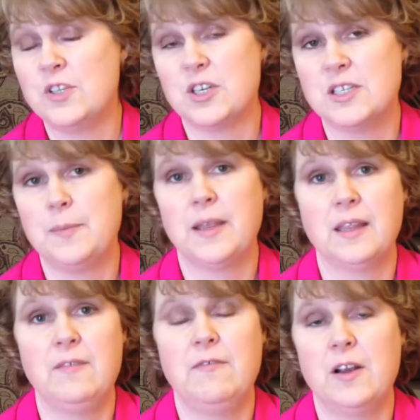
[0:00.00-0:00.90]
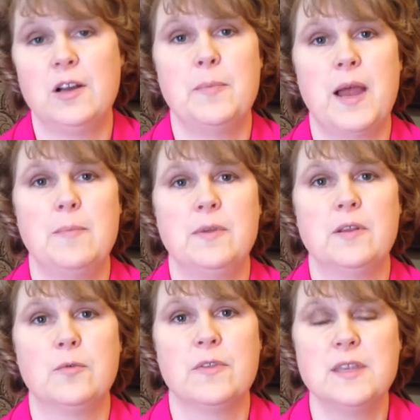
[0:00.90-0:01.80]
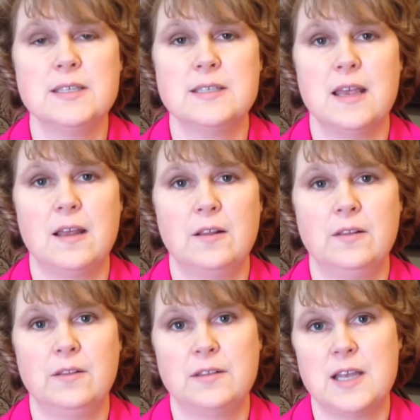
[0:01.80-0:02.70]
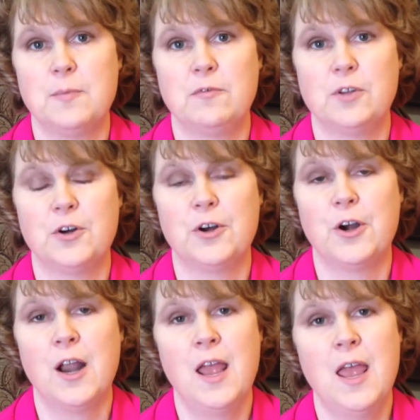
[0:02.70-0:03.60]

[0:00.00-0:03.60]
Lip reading: which are typically very popular with this type of learner,